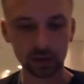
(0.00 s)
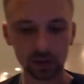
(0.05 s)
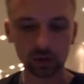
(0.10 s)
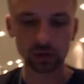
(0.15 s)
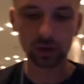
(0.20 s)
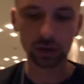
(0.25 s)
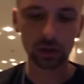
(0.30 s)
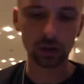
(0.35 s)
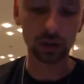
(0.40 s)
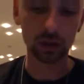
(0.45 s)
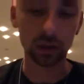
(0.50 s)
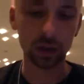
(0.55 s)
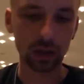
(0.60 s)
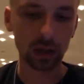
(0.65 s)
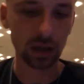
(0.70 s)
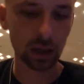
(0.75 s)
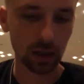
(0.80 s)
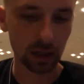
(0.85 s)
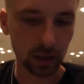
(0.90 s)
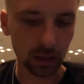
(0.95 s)
like usual
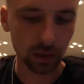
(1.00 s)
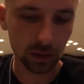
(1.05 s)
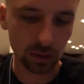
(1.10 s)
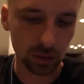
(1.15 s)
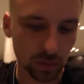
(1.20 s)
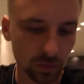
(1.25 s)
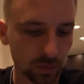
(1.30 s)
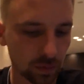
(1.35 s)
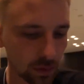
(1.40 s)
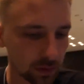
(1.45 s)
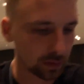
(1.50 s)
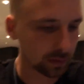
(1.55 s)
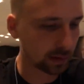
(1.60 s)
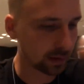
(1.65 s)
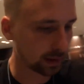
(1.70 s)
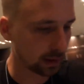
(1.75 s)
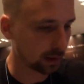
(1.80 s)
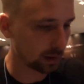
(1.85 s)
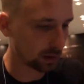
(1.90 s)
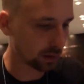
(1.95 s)
uh, useful
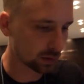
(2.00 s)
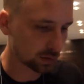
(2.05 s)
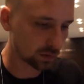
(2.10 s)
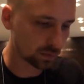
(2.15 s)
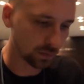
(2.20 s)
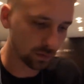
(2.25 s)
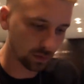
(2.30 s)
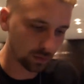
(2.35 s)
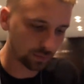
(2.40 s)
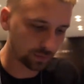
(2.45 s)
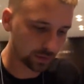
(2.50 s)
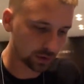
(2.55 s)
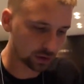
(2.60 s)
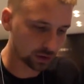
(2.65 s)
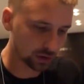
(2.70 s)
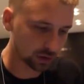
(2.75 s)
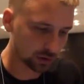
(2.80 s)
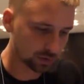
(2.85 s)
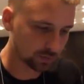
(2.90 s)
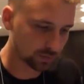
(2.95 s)
useful features.